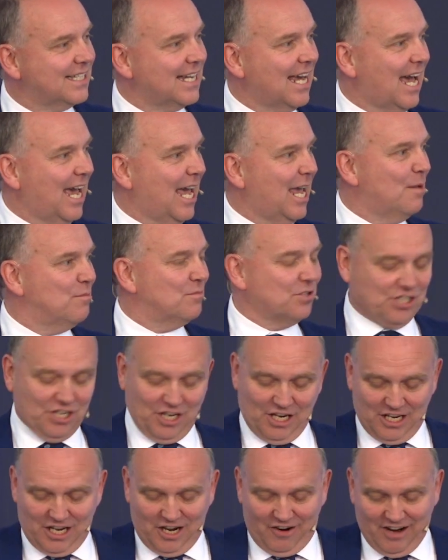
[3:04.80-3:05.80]
times,
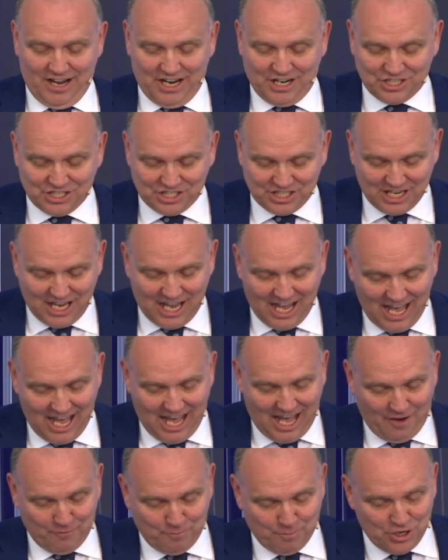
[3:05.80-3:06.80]
lyrics
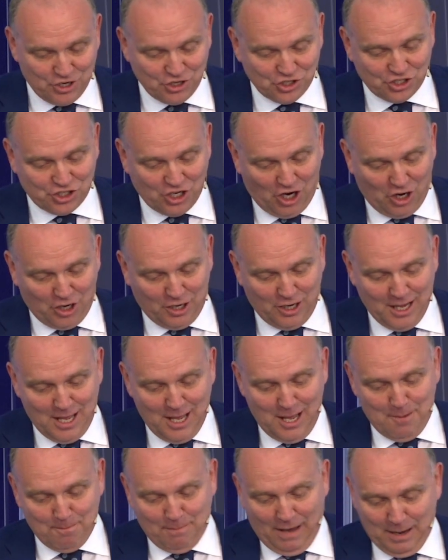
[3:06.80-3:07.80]
have been sung
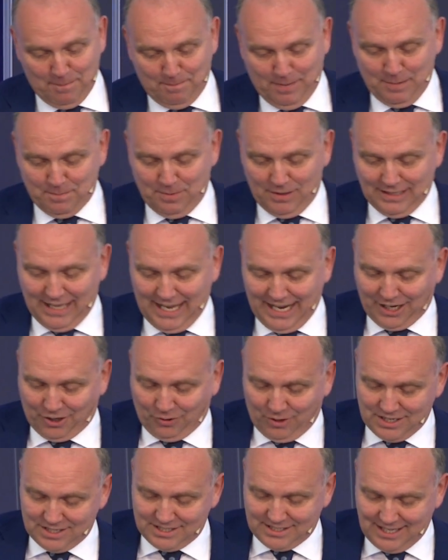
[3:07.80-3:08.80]
by people like
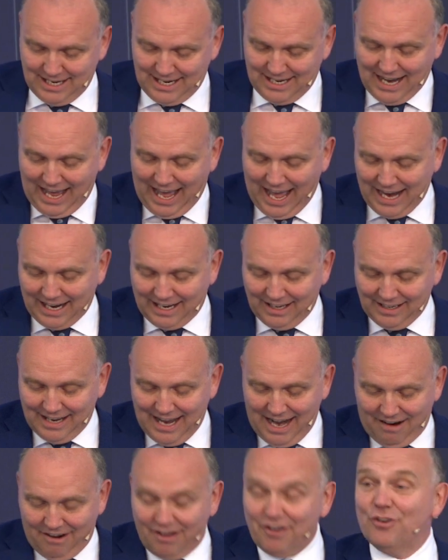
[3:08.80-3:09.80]
Christine
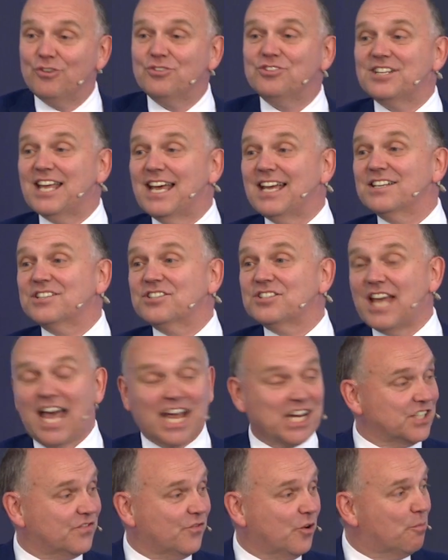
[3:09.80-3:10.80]
Aguilera, who sings
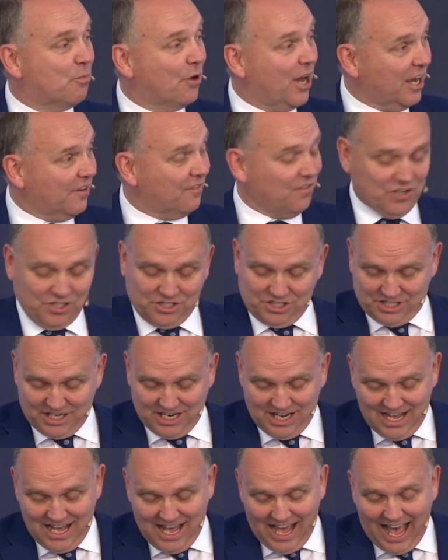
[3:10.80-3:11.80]
Sex for Breakfast,
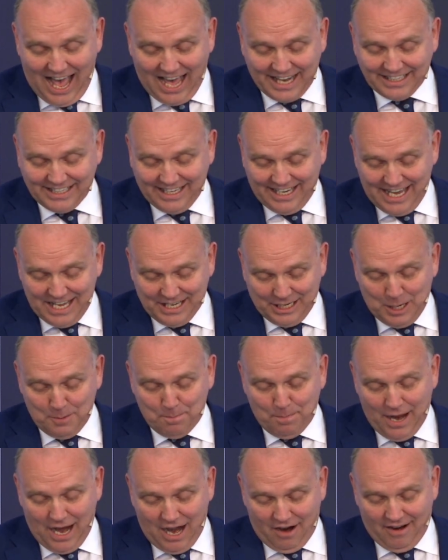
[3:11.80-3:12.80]
and Katy
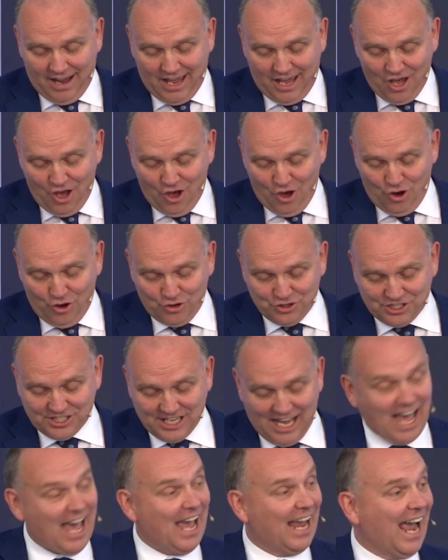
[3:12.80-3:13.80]
Perry, who
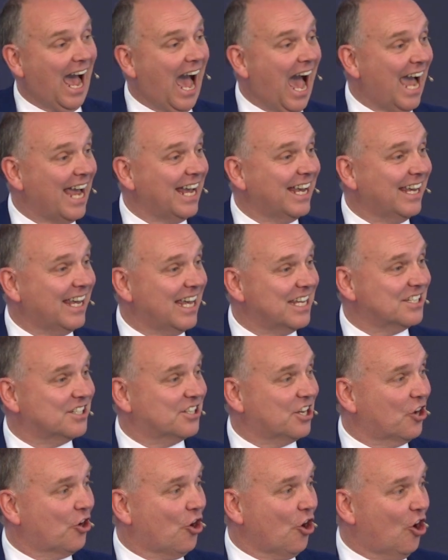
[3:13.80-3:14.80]
sang I Kissed
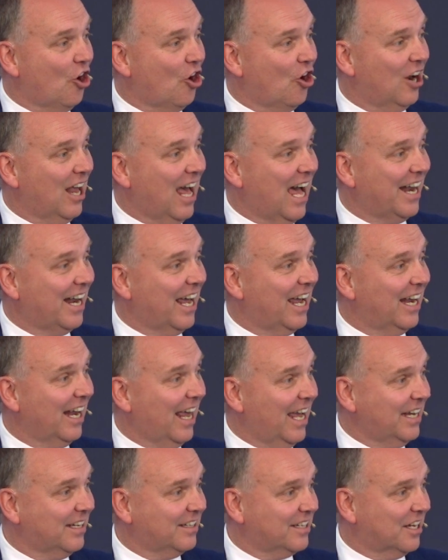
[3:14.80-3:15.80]
a Girl and I
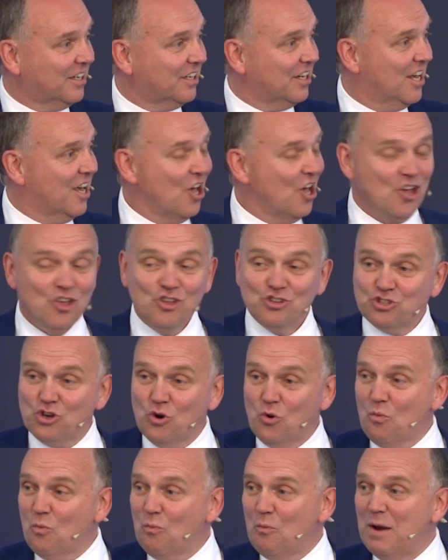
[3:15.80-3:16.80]
Liked It.
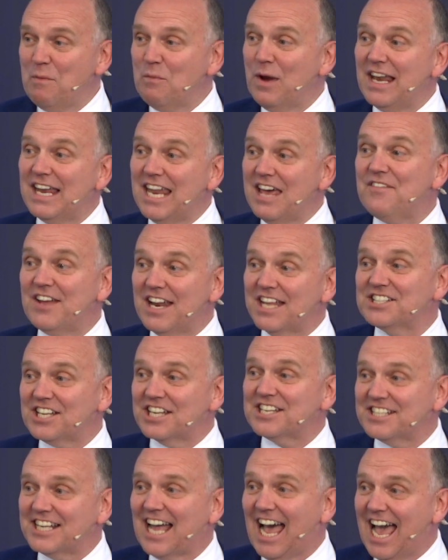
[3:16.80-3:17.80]
So when we live in a
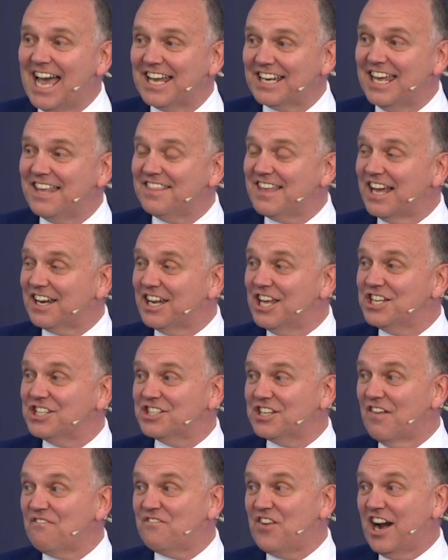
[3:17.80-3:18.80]
society that
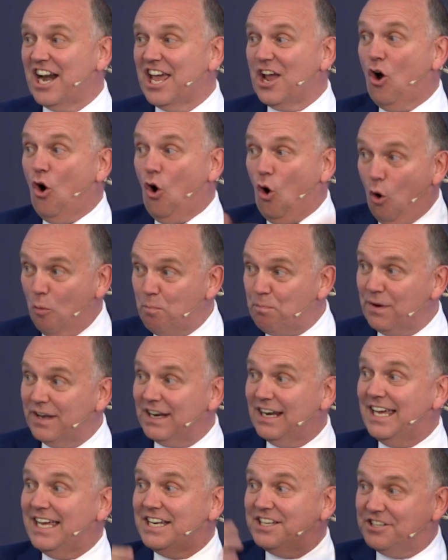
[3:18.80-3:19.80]
is very
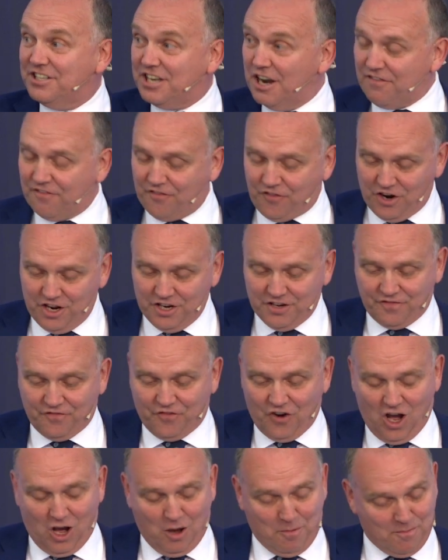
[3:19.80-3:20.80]
openly different
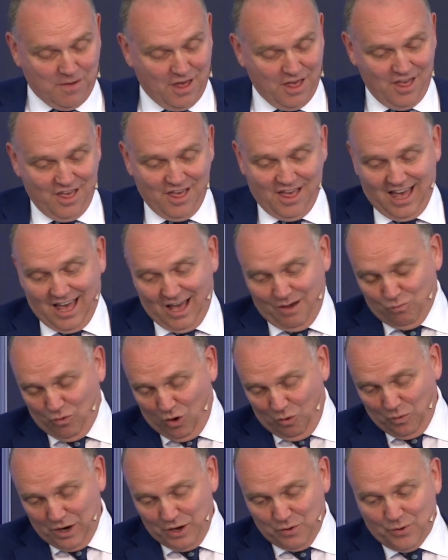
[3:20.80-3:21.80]
from
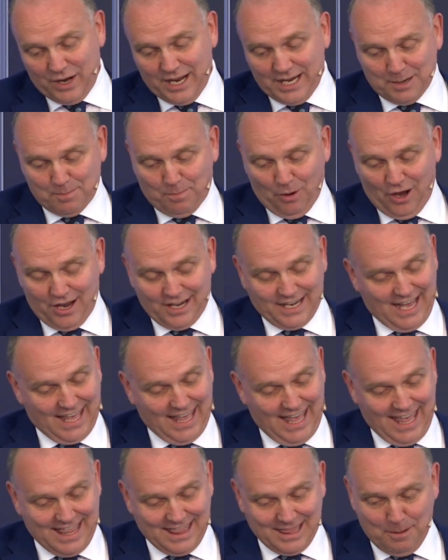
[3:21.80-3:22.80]
what we read about
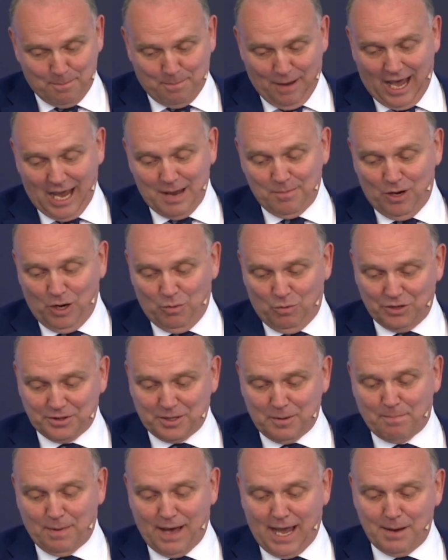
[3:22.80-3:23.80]
in the Bible and what
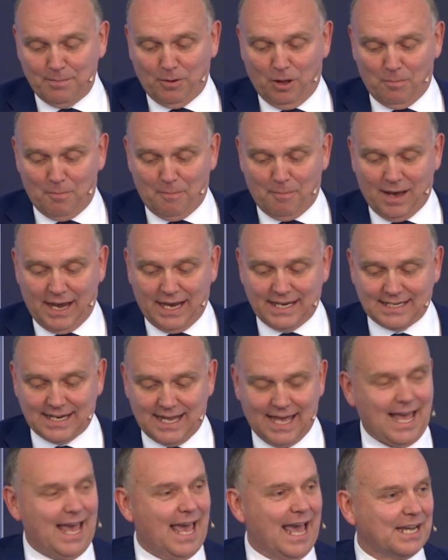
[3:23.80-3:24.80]
the Bible might
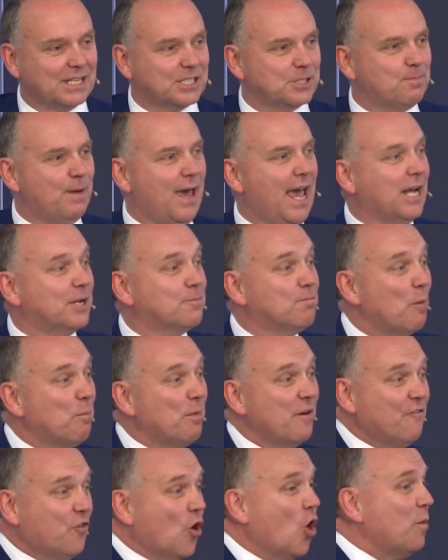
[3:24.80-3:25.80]
expect, but
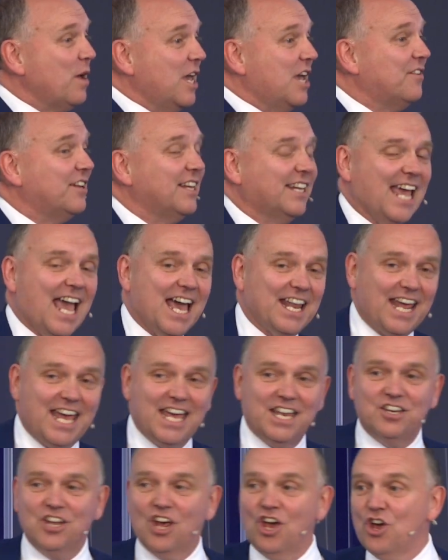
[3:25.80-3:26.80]
before we even get
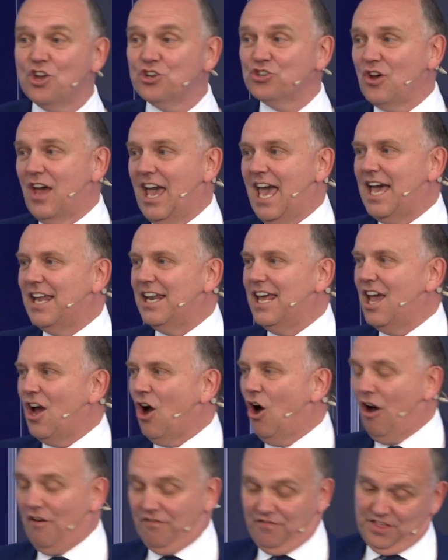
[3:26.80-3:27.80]
into any
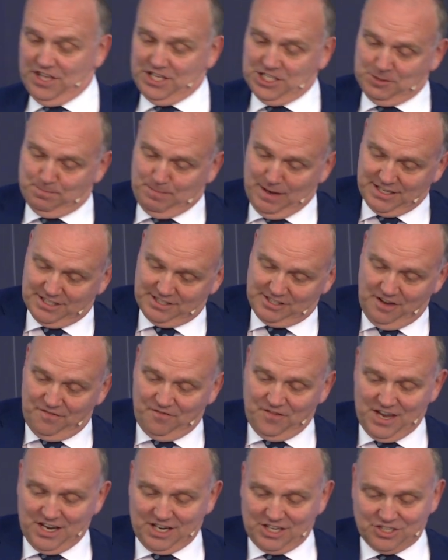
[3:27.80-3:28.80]
of the
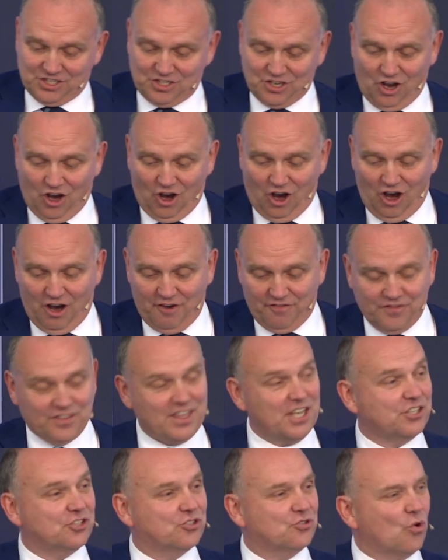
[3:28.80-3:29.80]
specifics of
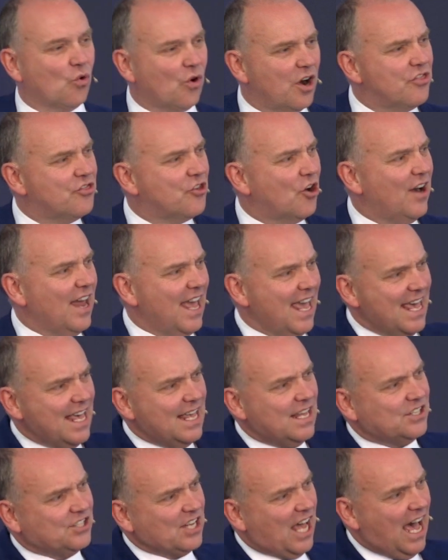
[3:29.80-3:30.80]
this story, there
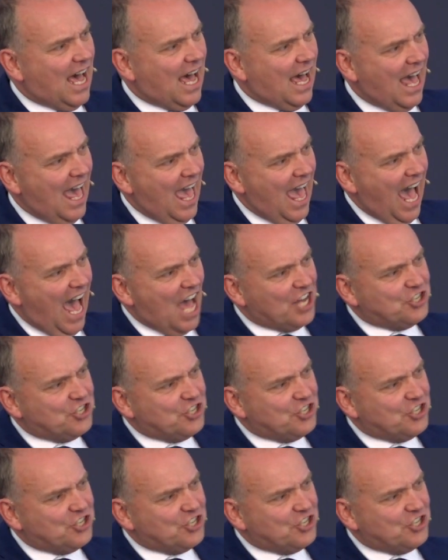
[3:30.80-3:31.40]
is a